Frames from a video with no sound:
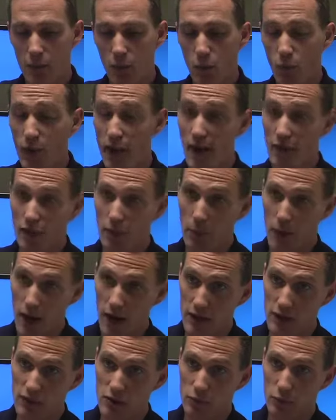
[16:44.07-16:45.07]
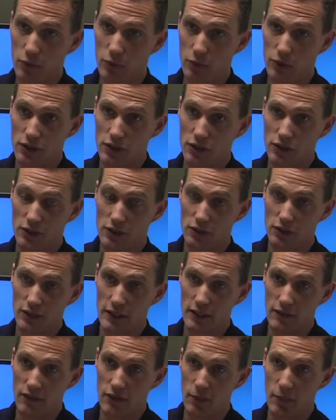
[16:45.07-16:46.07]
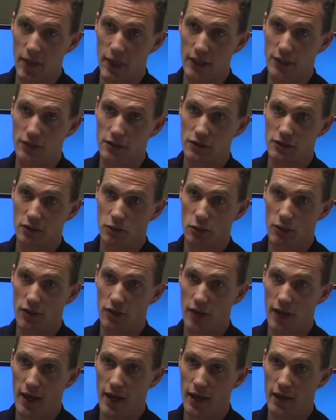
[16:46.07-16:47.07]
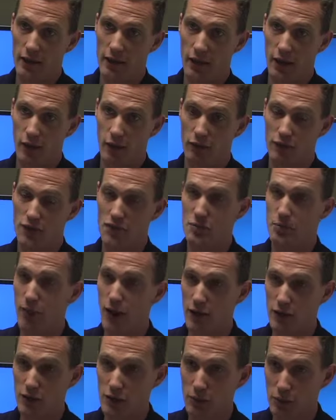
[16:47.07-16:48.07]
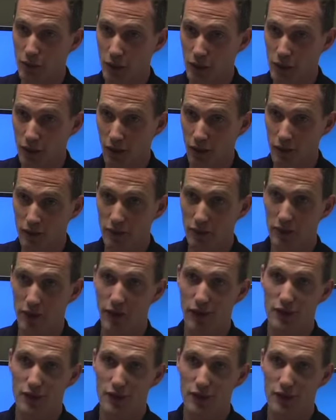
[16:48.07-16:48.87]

Whenever possible, we should leave the patient with a responsible adult.